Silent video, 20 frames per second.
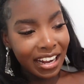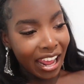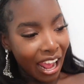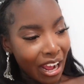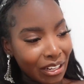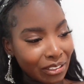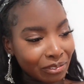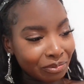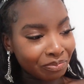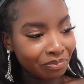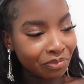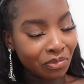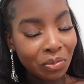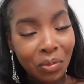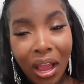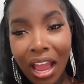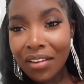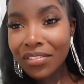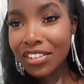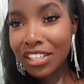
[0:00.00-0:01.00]
now,
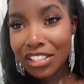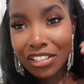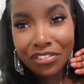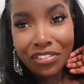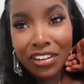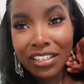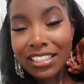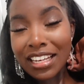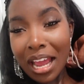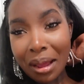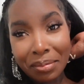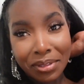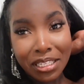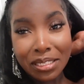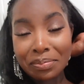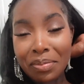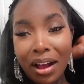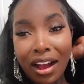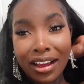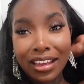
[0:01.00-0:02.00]
we're having such a fun time at
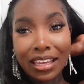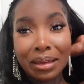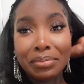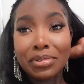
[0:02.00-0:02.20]
this party.